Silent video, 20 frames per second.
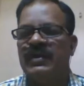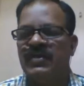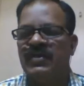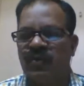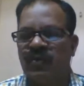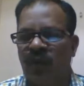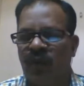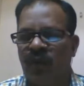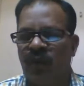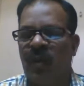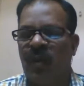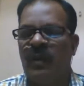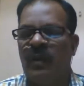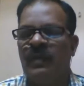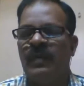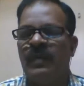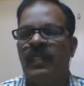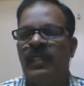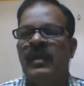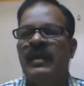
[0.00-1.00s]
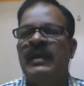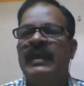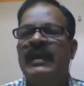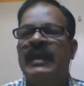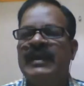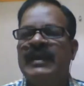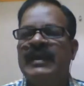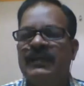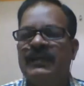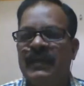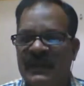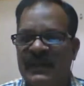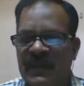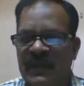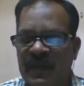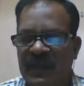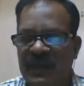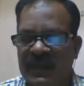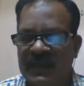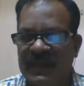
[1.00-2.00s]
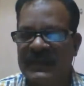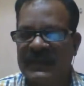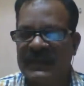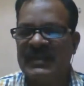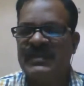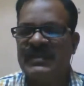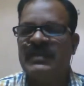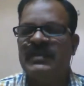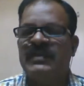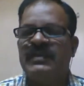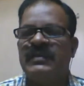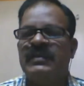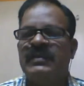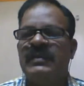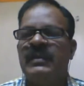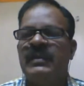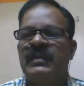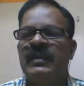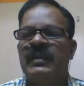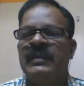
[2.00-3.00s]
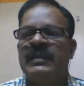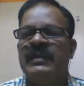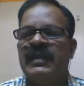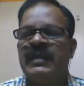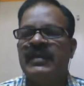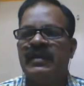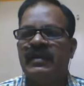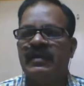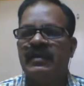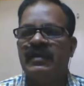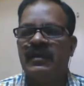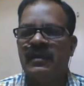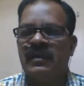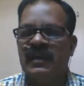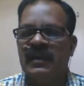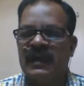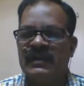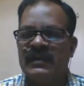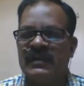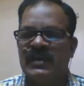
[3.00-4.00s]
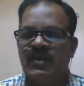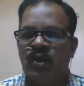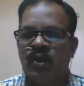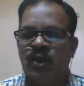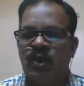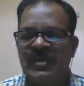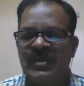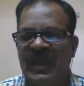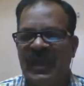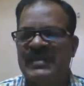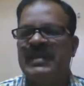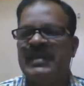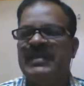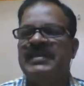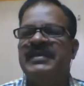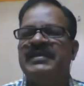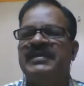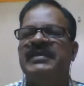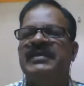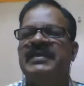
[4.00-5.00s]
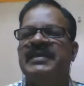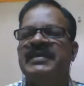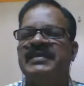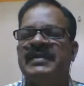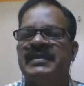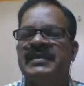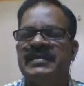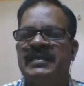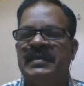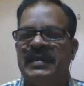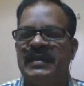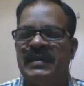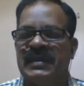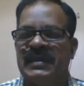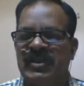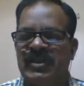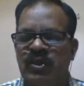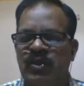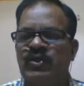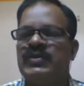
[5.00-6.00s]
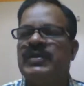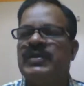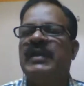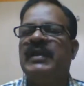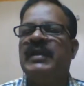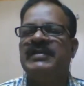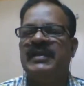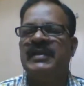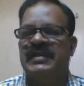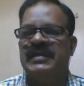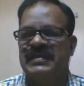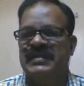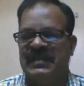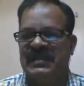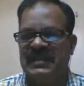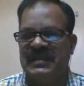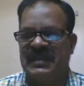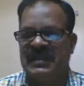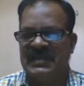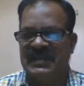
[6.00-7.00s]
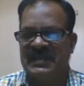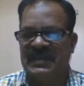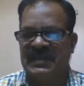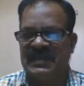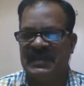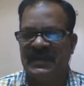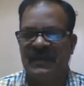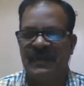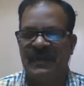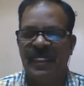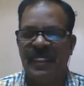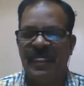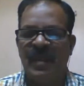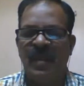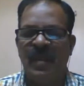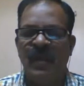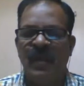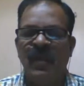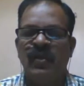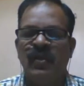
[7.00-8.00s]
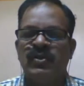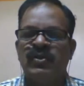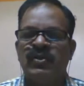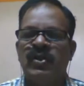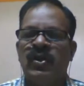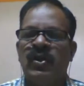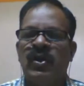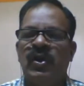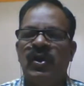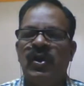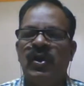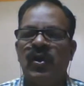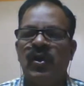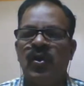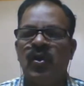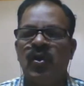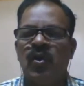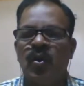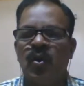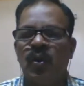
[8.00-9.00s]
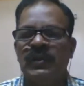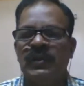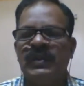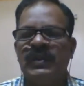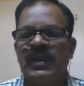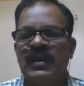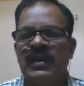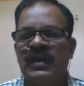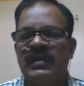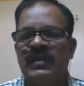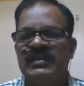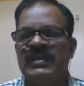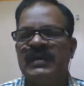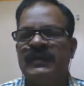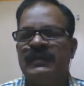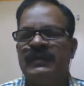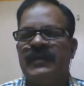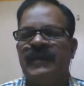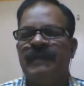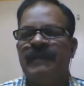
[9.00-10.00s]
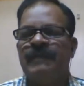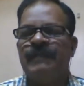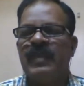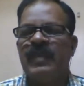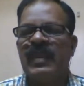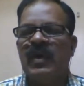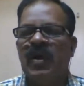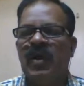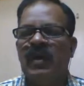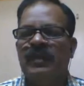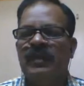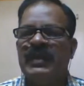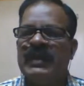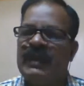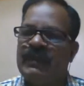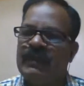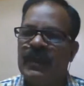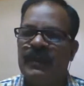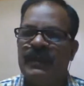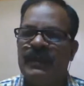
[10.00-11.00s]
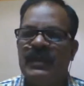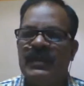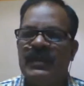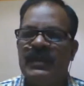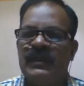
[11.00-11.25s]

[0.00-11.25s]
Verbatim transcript: school electrification is necessary like, uh, let us say social changes is necessary institutional changes is necessary so growth is a concept of the development,